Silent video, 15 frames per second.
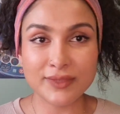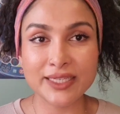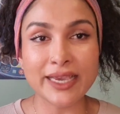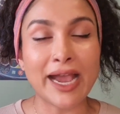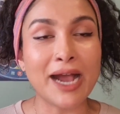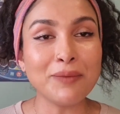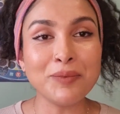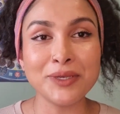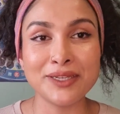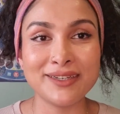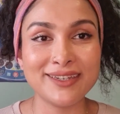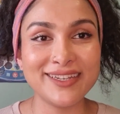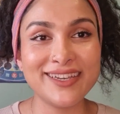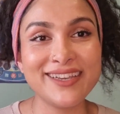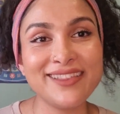
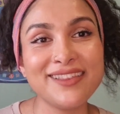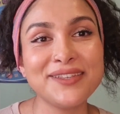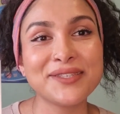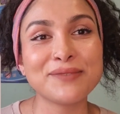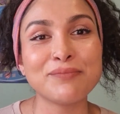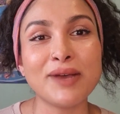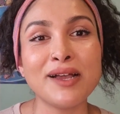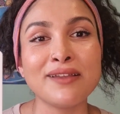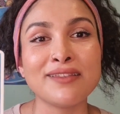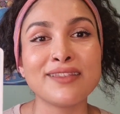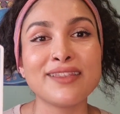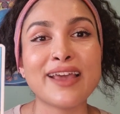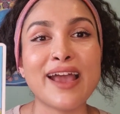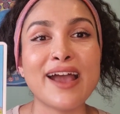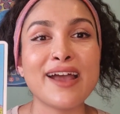happen this
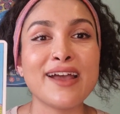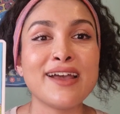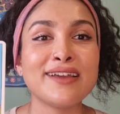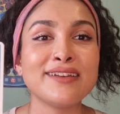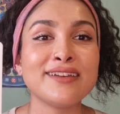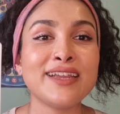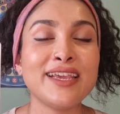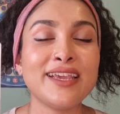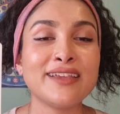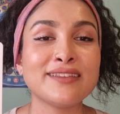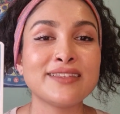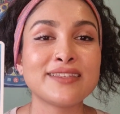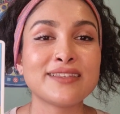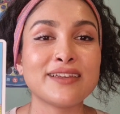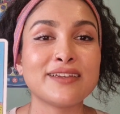month, and
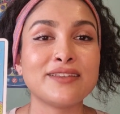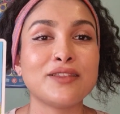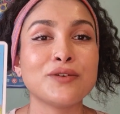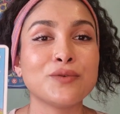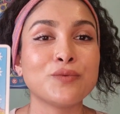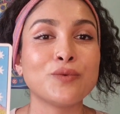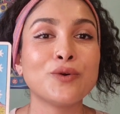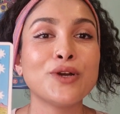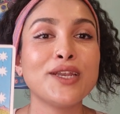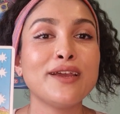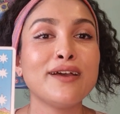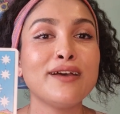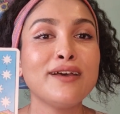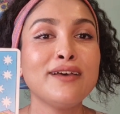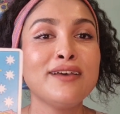it's the
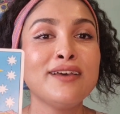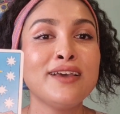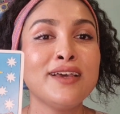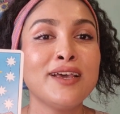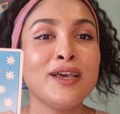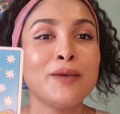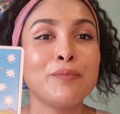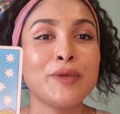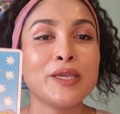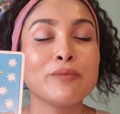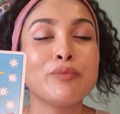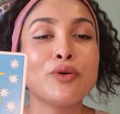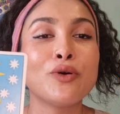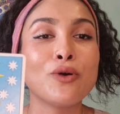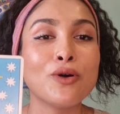water being
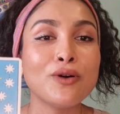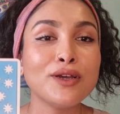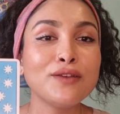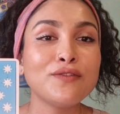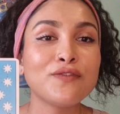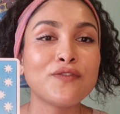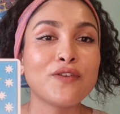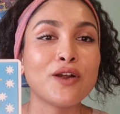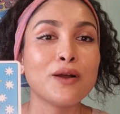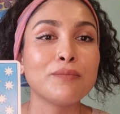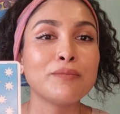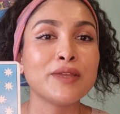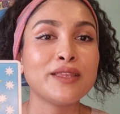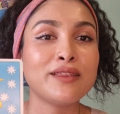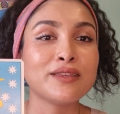poured
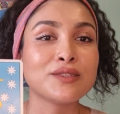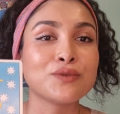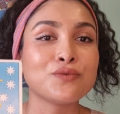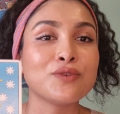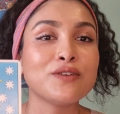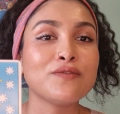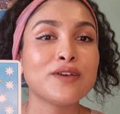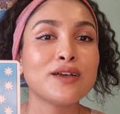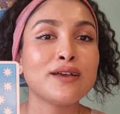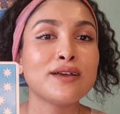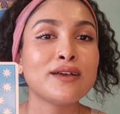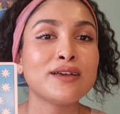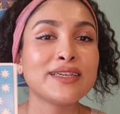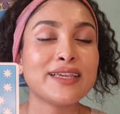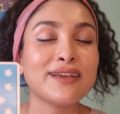from this
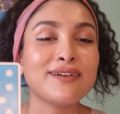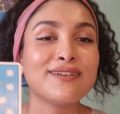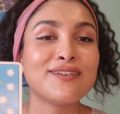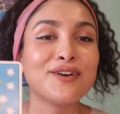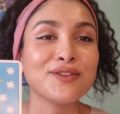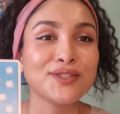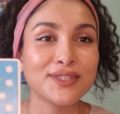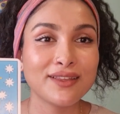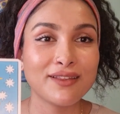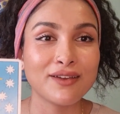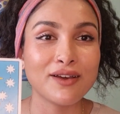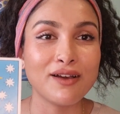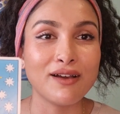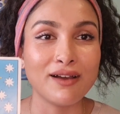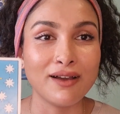river onto the
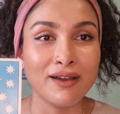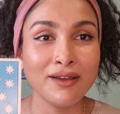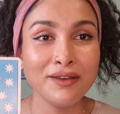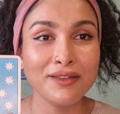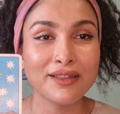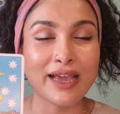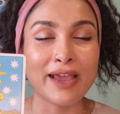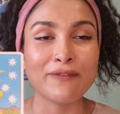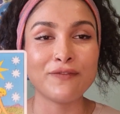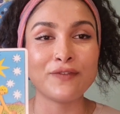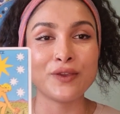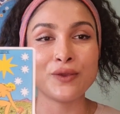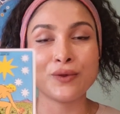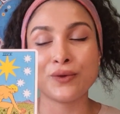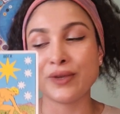earth. I
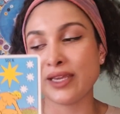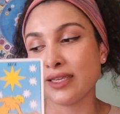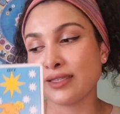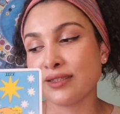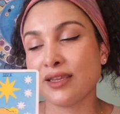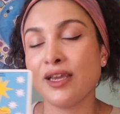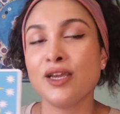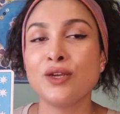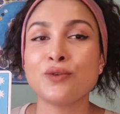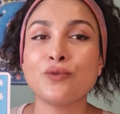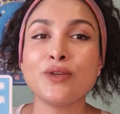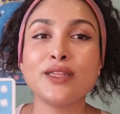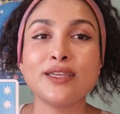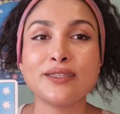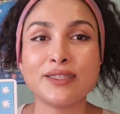feel is
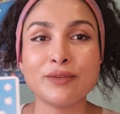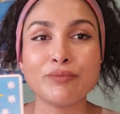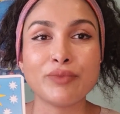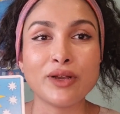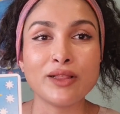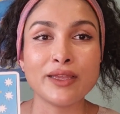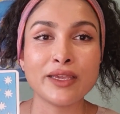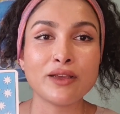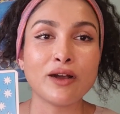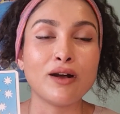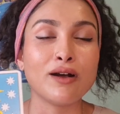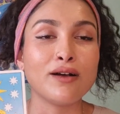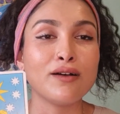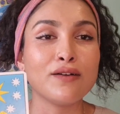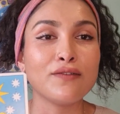really symbolic
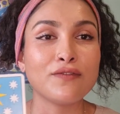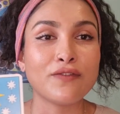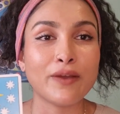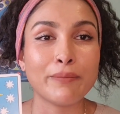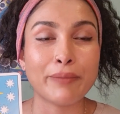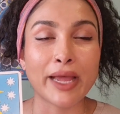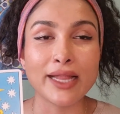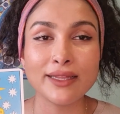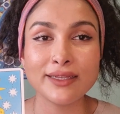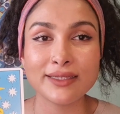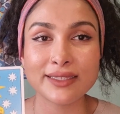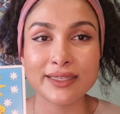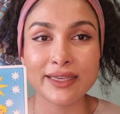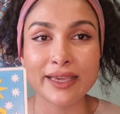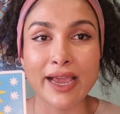of
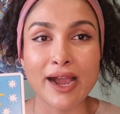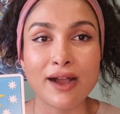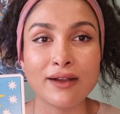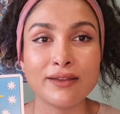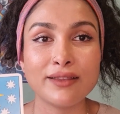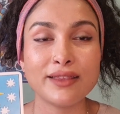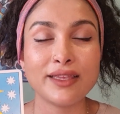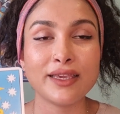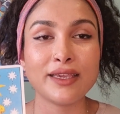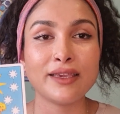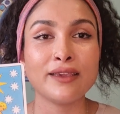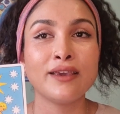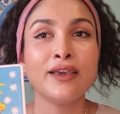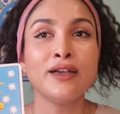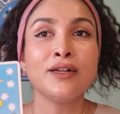balancing out
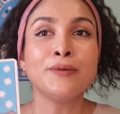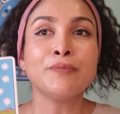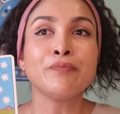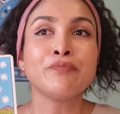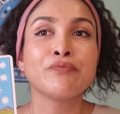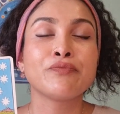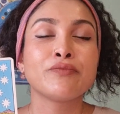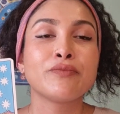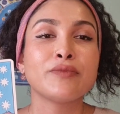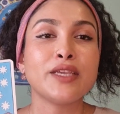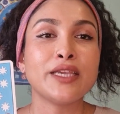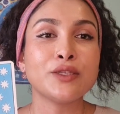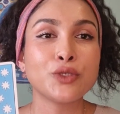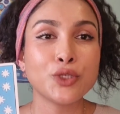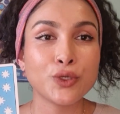the
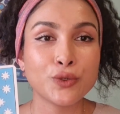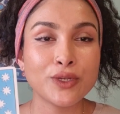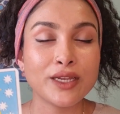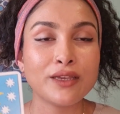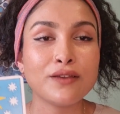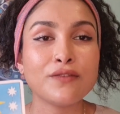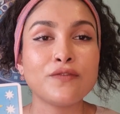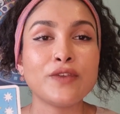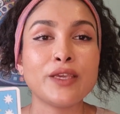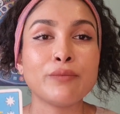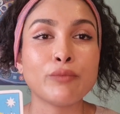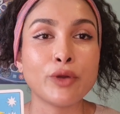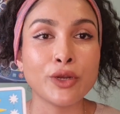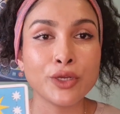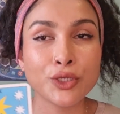intuitive,
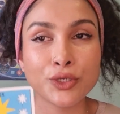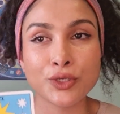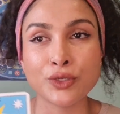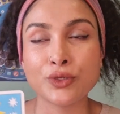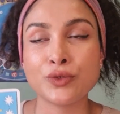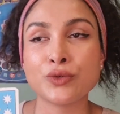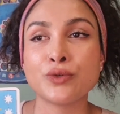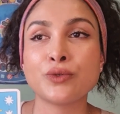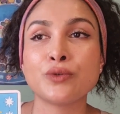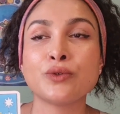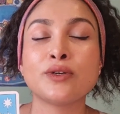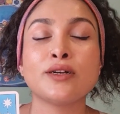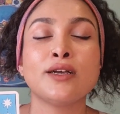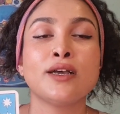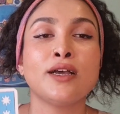emotional,